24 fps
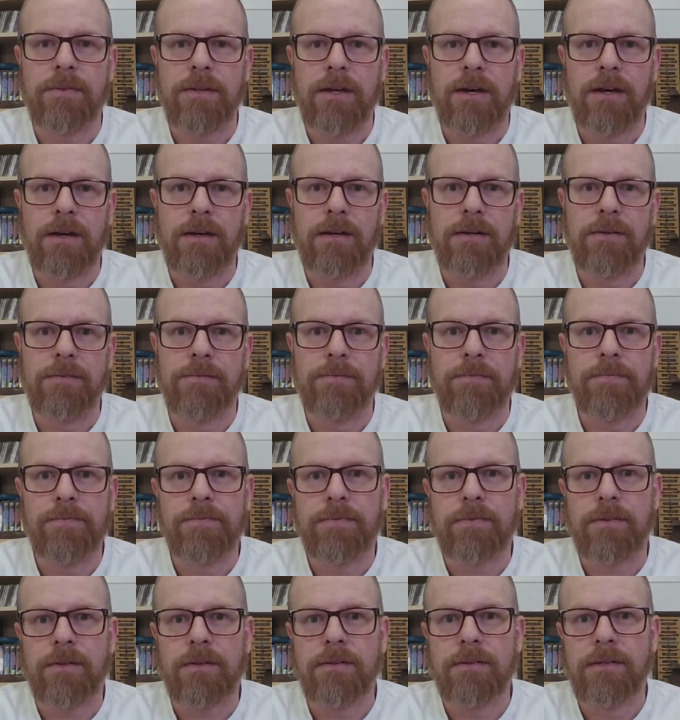
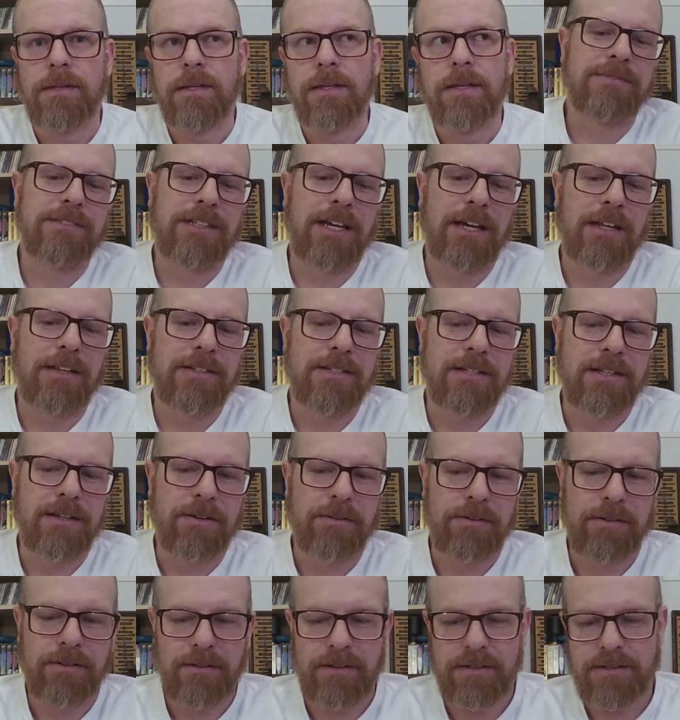Yeah, let's
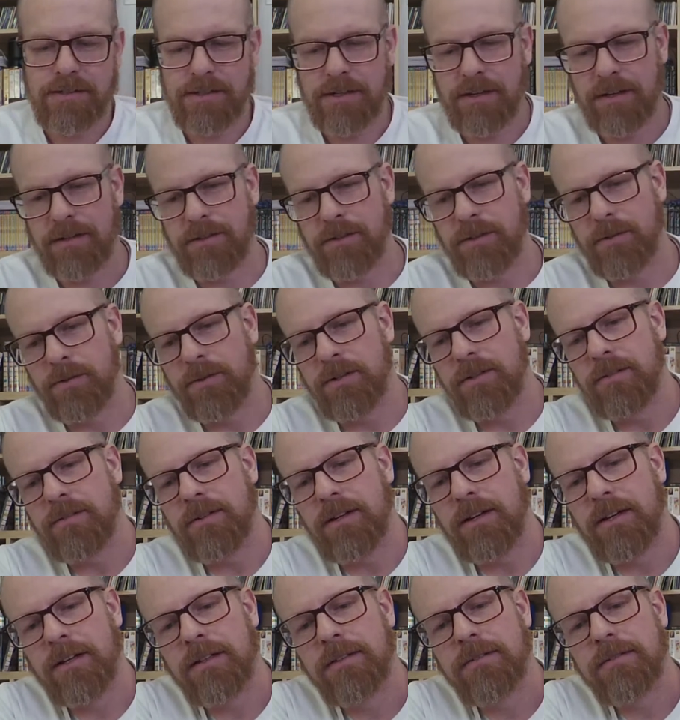get to it
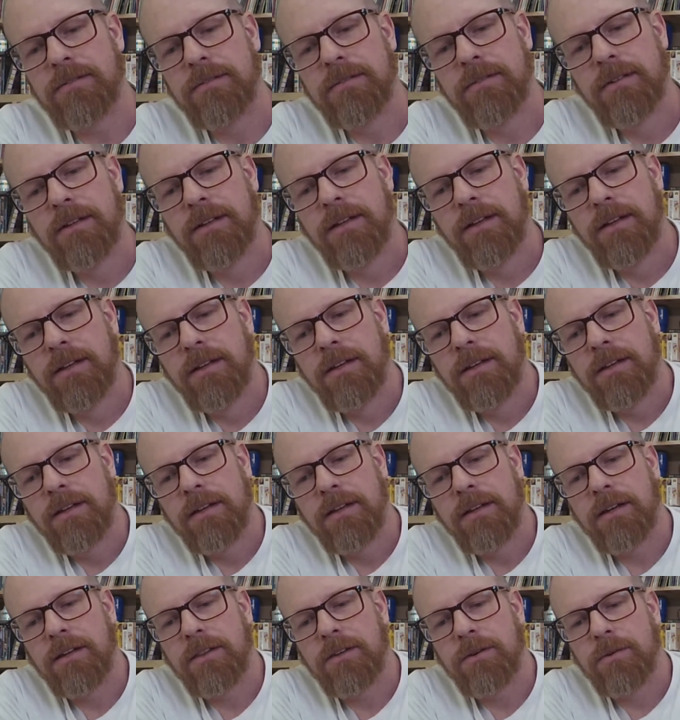and
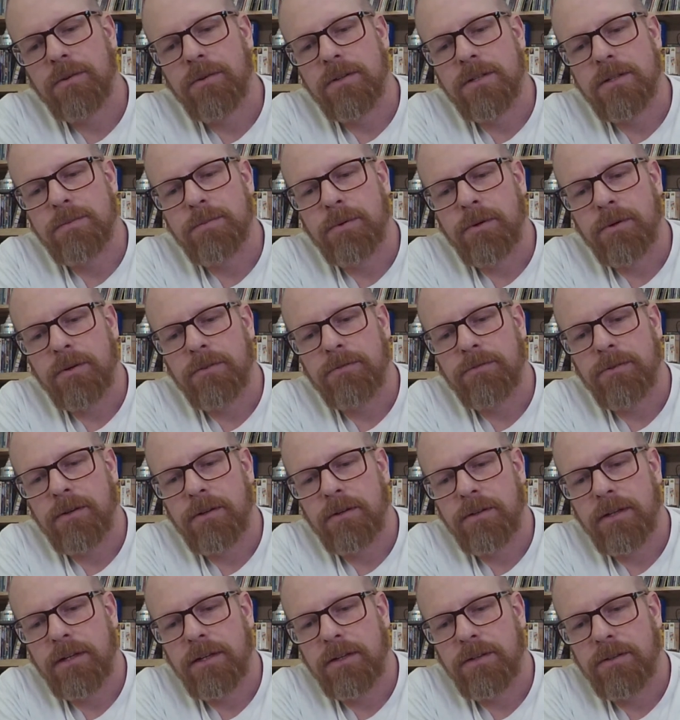get through this
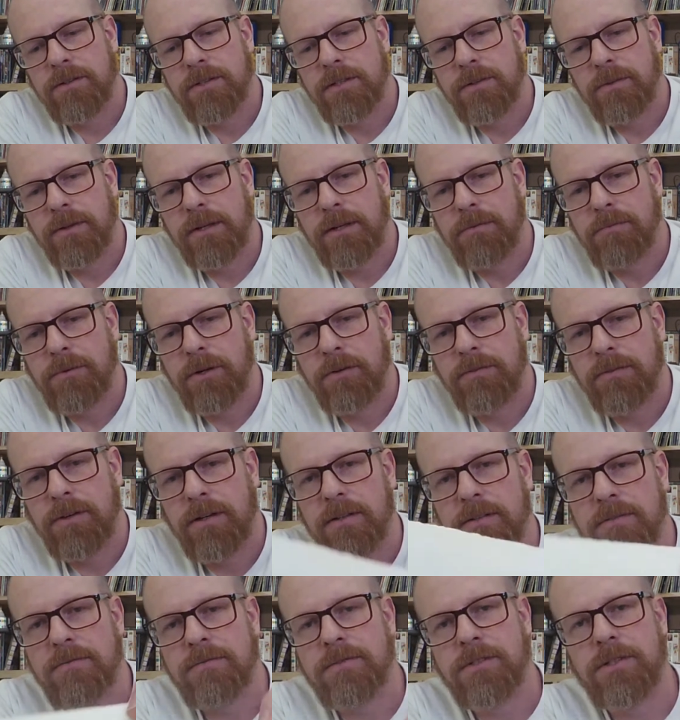portfolio so we can move
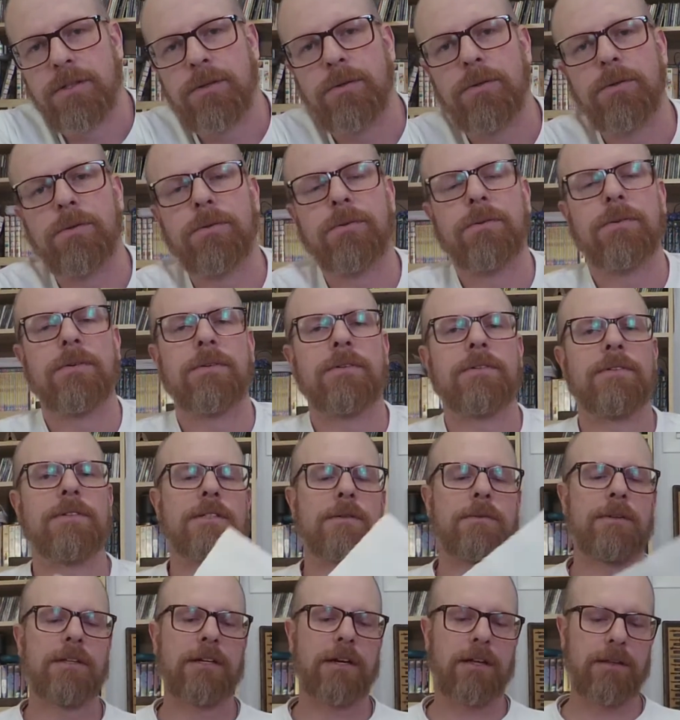on to
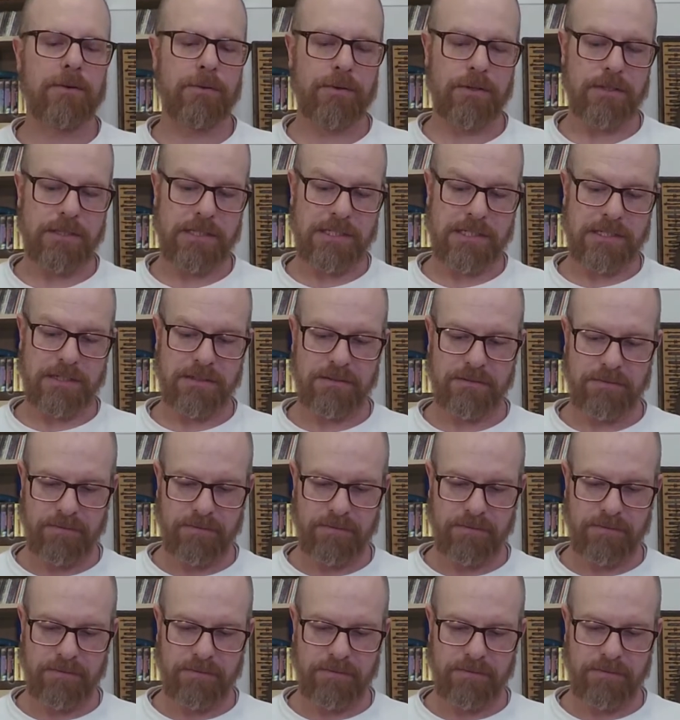some of the other ones.